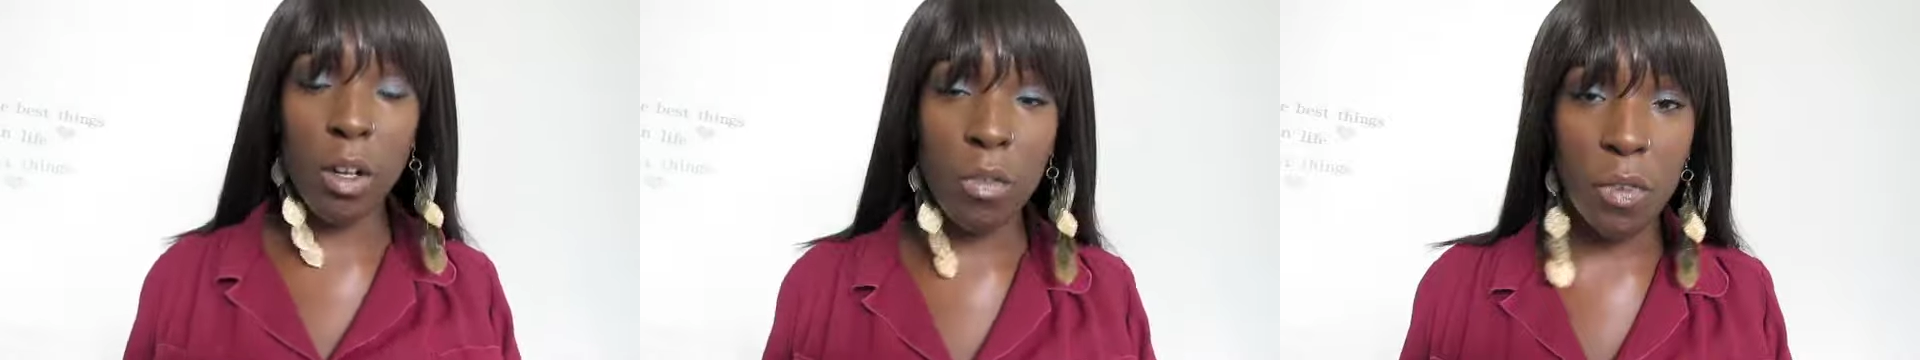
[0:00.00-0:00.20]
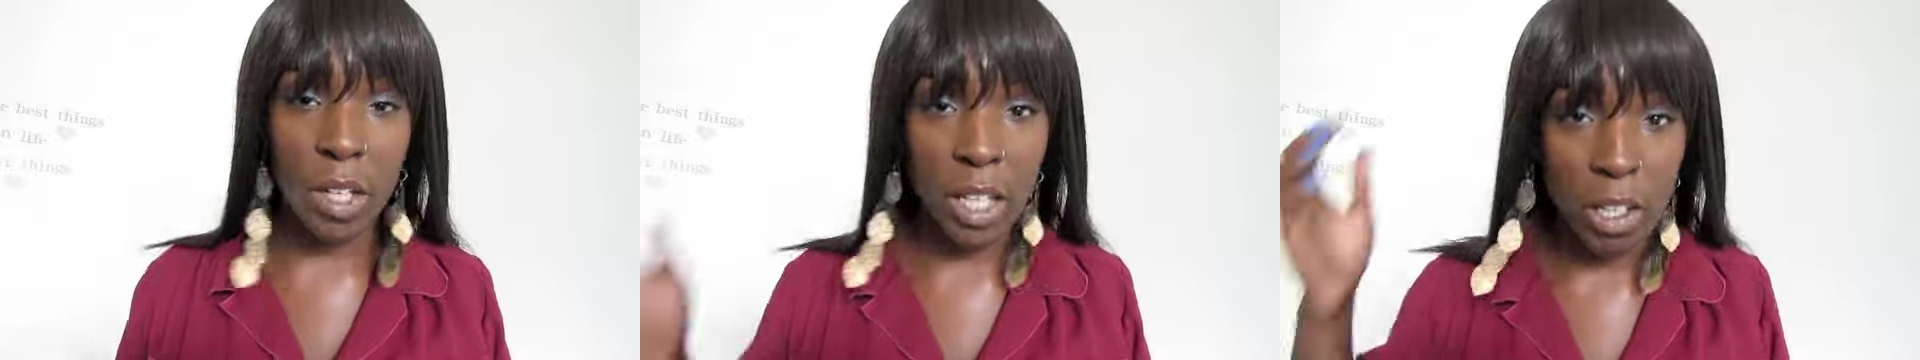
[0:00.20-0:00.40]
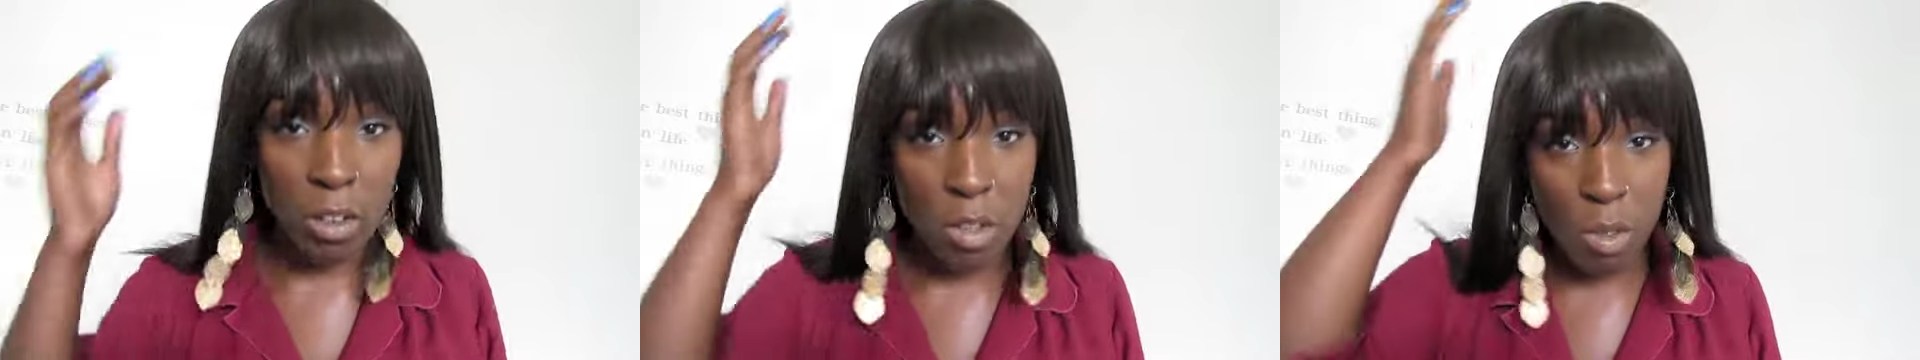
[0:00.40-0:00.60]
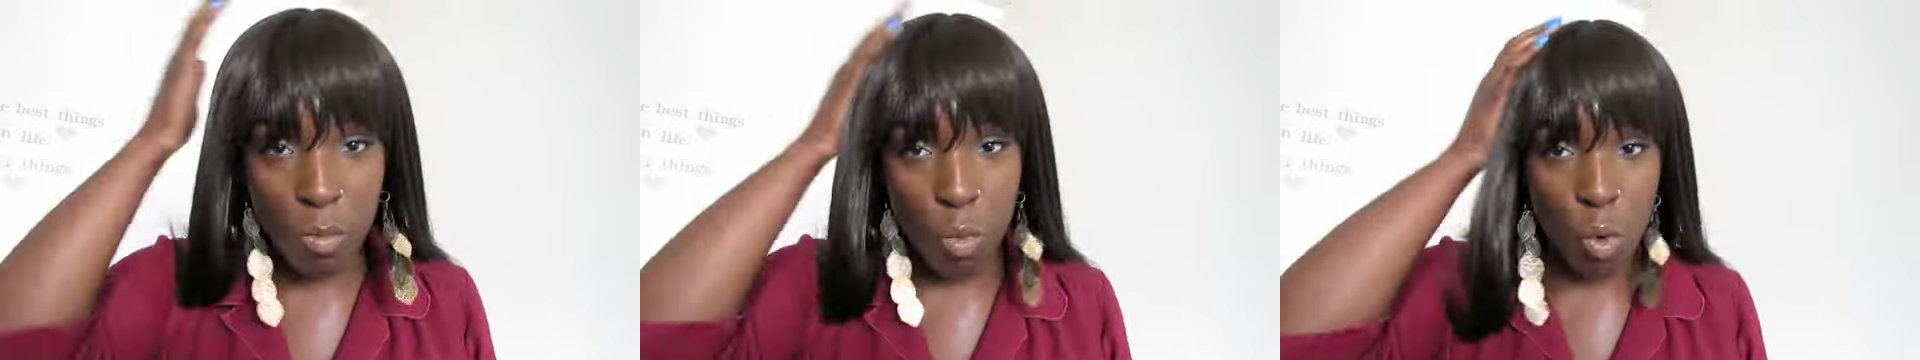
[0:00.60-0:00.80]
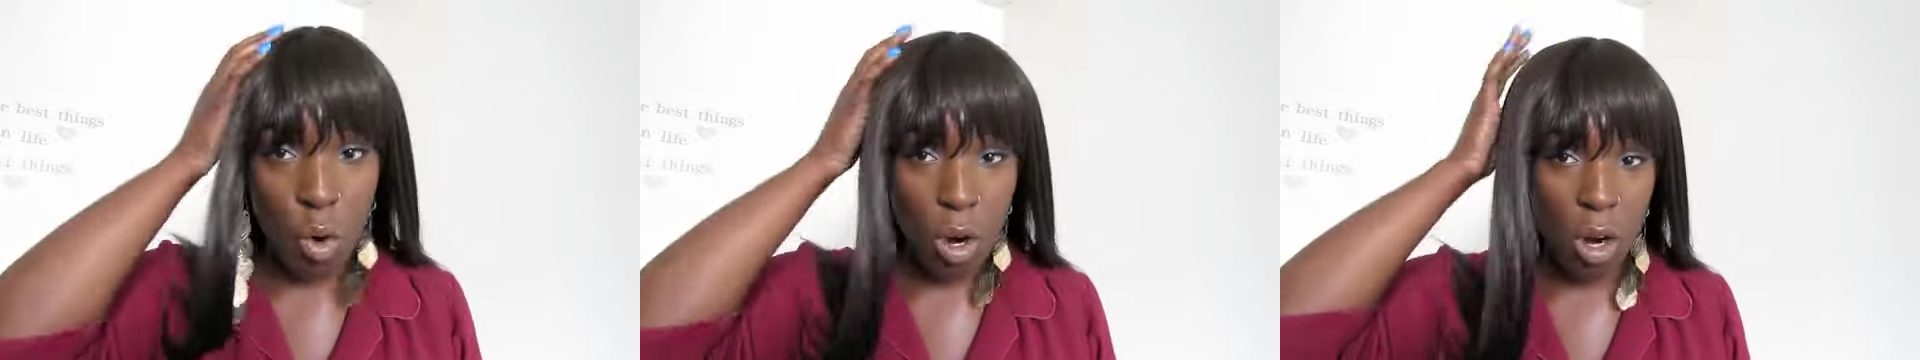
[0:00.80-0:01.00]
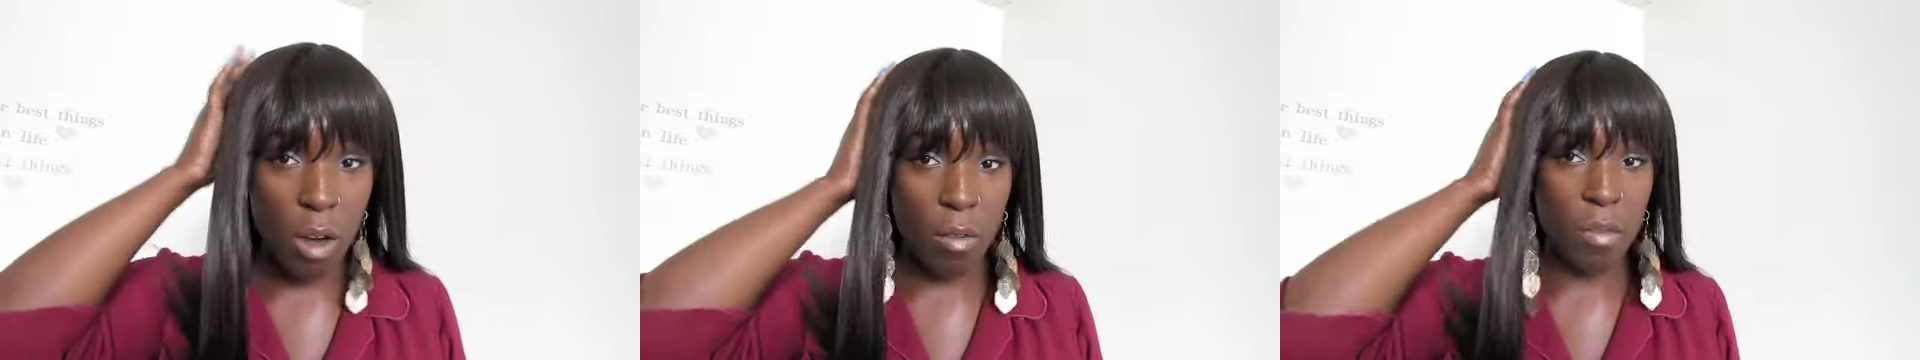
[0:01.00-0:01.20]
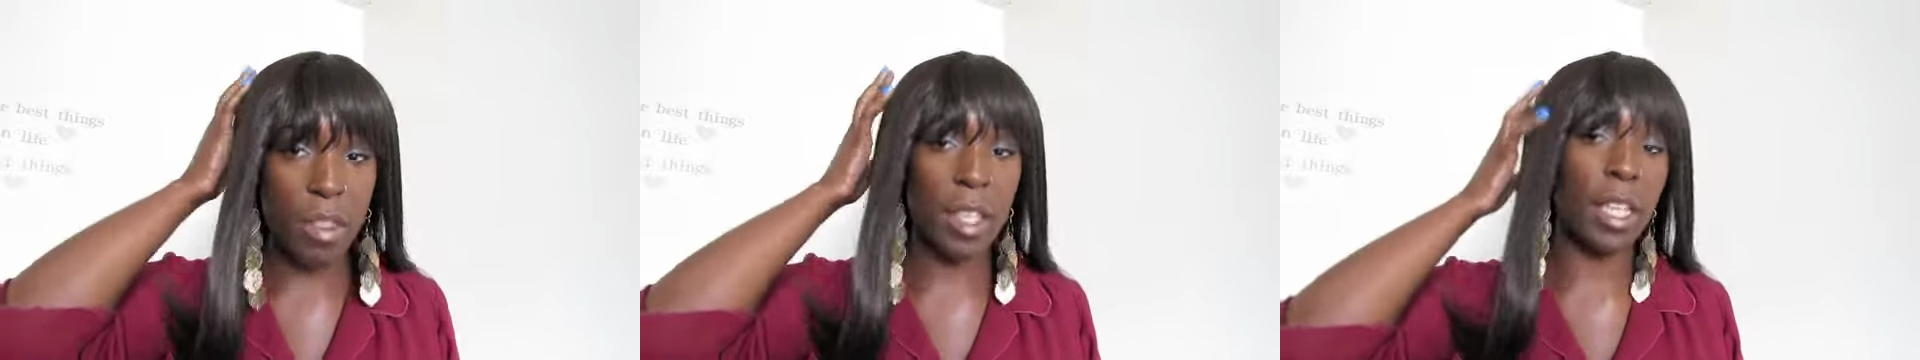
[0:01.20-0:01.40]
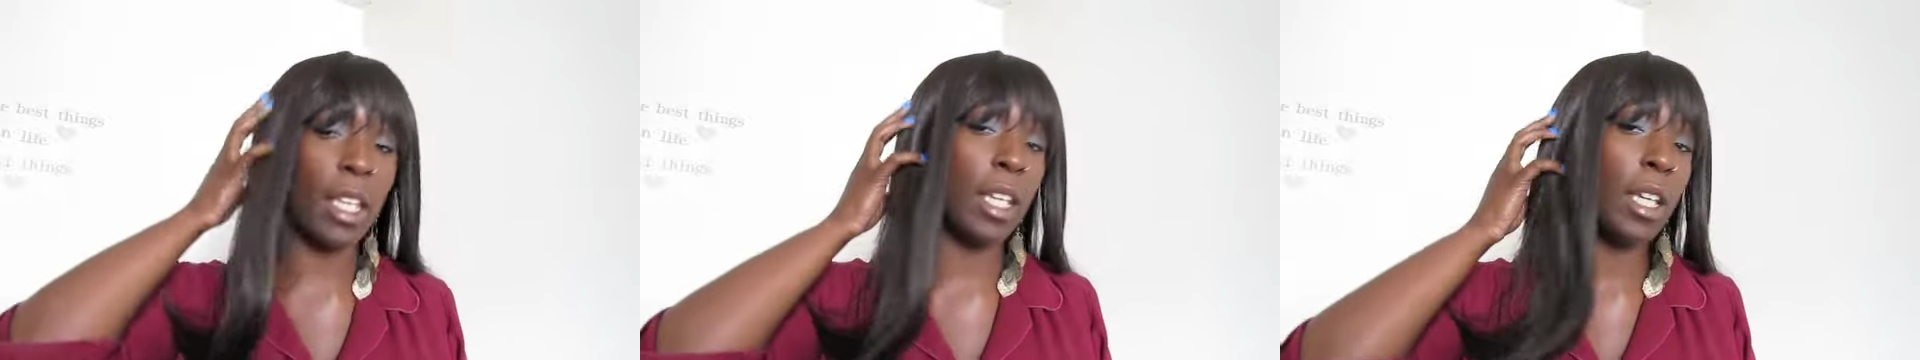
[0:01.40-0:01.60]
if it gives more of
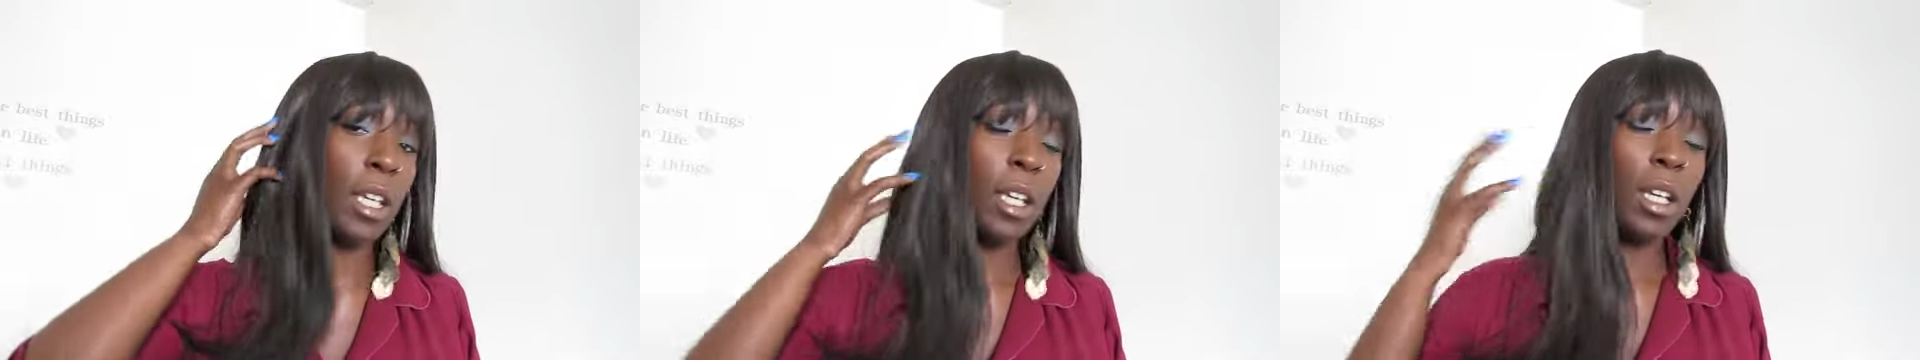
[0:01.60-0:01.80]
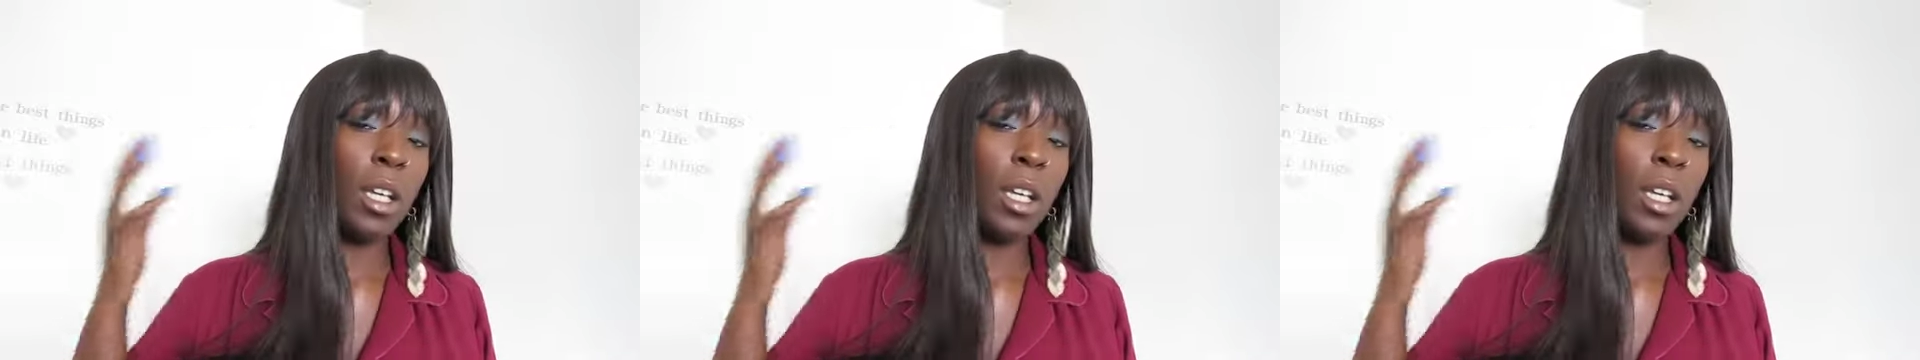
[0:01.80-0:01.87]
the